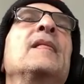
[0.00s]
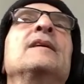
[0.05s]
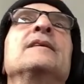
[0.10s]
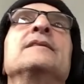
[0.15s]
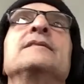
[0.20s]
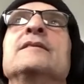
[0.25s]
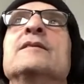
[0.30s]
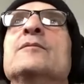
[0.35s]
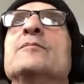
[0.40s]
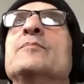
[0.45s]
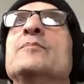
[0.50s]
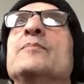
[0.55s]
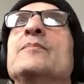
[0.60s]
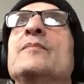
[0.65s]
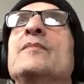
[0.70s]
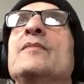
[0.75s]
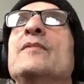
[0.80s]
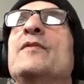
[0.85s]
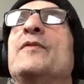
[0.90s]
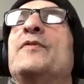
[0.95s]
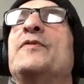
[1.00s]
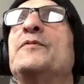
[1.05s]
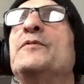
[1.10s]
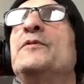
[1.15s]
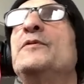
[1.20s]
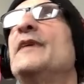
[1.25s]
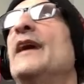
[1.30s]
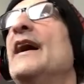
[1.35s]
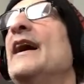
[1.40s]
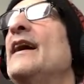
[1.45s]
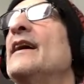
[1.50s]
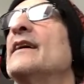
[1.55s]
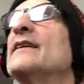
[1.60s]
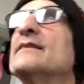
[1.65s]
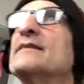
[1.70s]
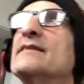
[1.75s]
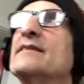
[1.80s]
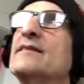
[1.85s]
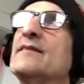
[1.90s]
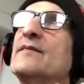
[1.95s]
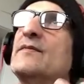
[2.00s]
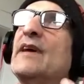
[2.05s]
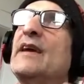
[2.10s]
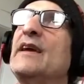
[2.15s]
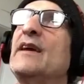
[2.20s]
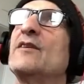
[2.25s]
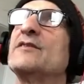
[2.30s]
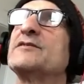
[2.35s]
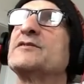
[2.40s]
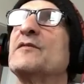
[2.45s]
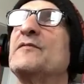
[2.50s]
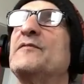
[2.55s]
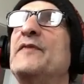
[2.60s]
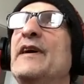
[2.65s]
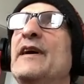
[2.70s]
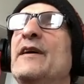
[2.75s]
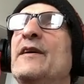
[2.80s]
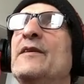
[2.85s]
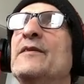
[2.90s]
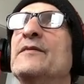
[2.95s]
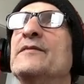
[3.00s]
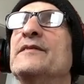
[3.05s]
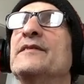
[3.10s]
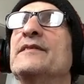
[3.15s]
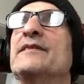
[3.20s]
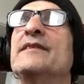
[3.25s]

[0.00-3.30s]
you know, through that, they also found